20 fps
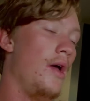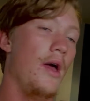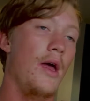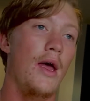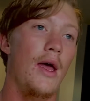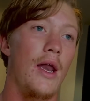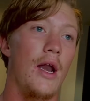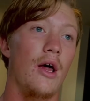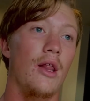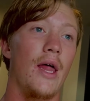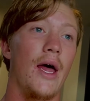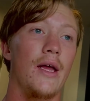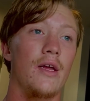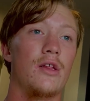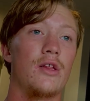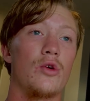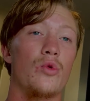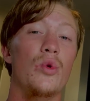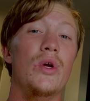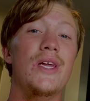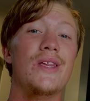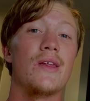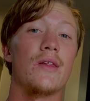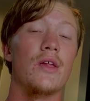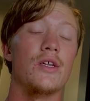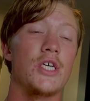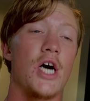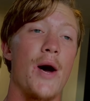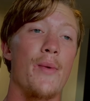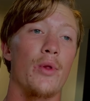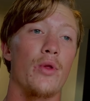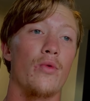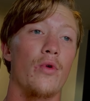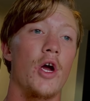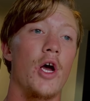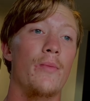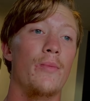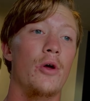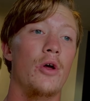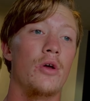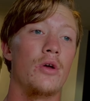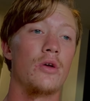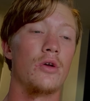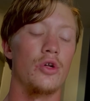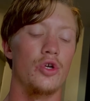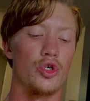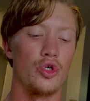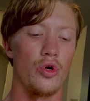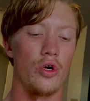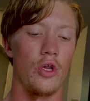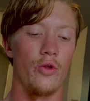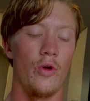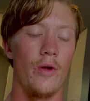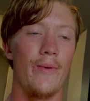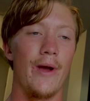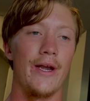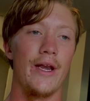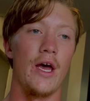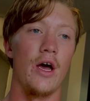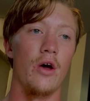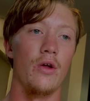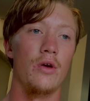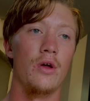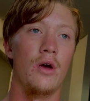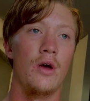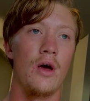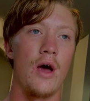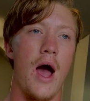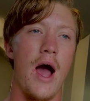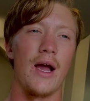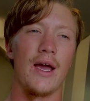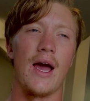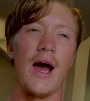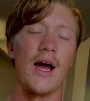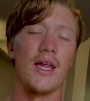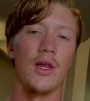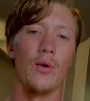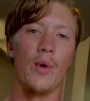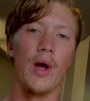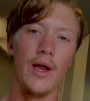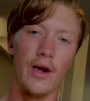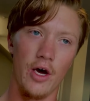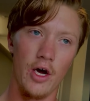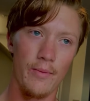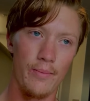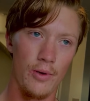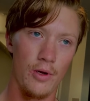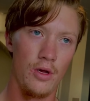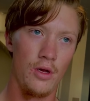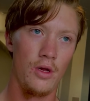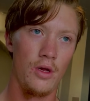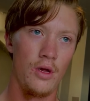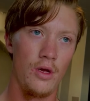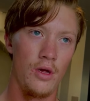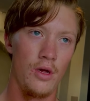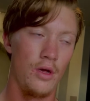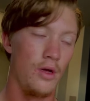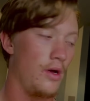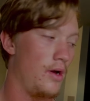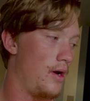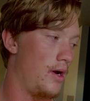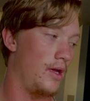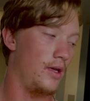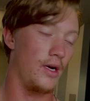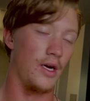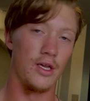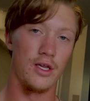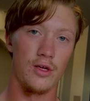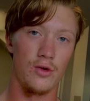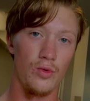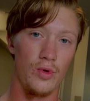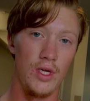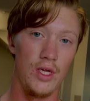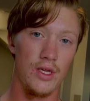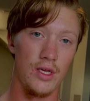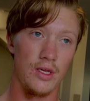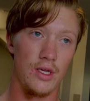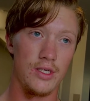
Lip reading: and I like squeeze at the top of the rep, control on the way back down. I guide the weight up, and then I squeeze at the